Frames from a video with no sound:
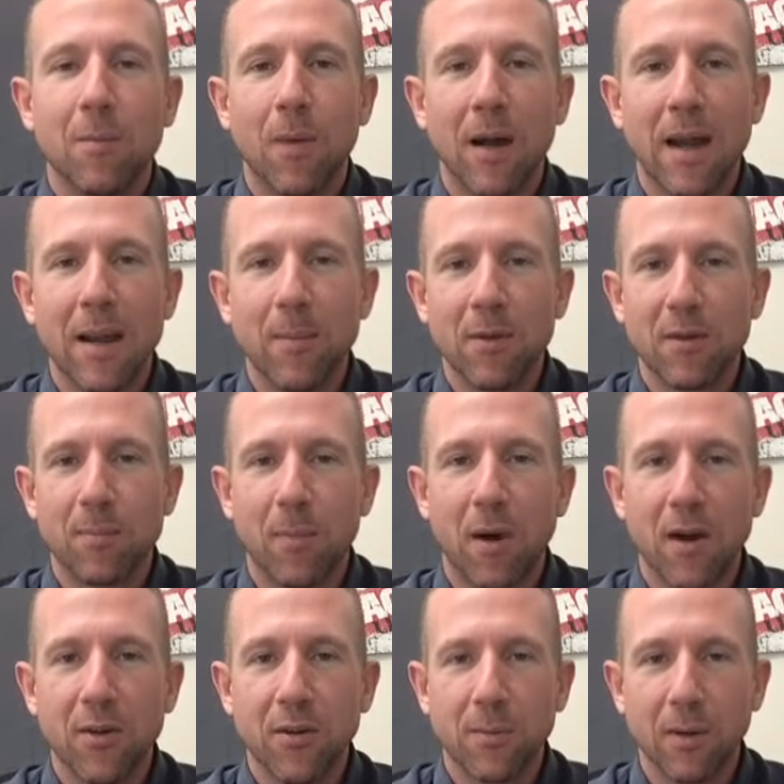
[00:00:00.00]
my name is
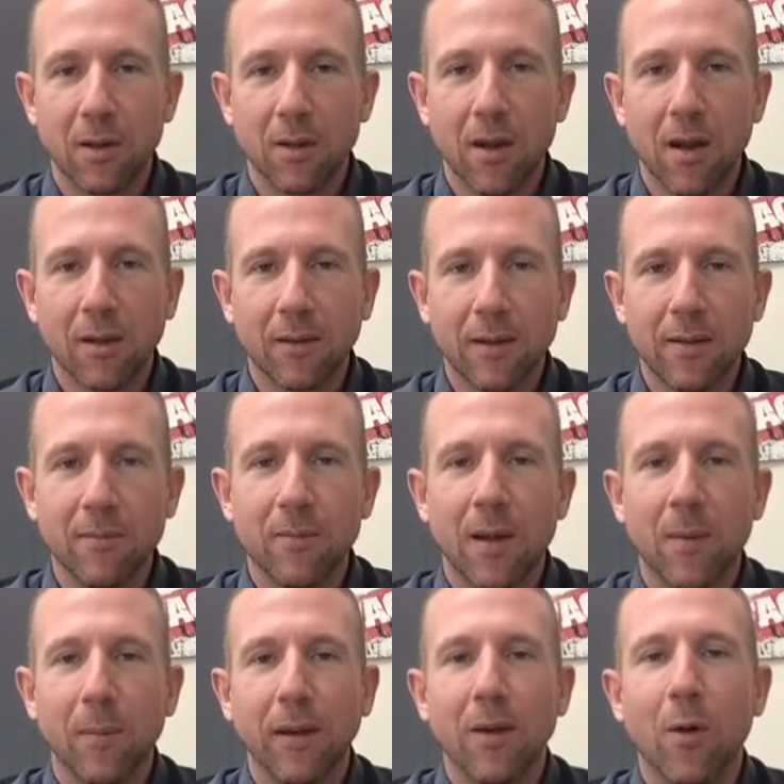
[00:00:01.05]
Marshall McLaughlin.
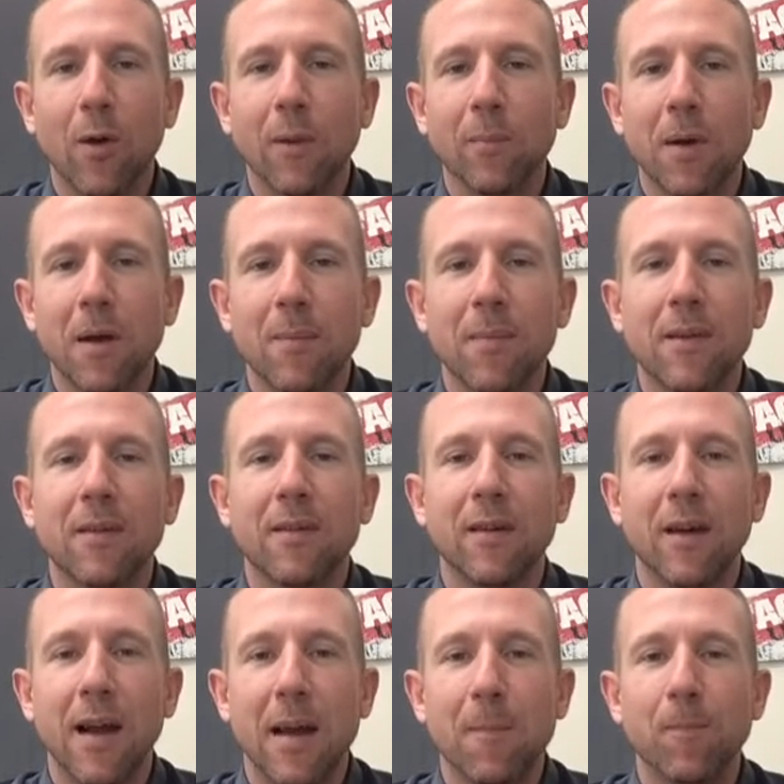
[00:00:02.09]
I'll be going by
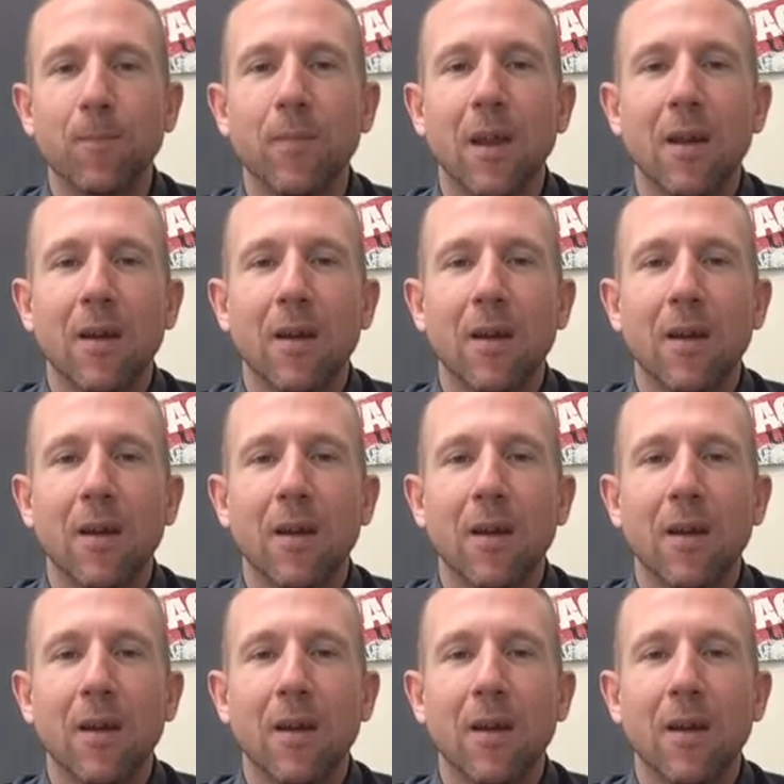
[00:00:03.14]
Mr. M.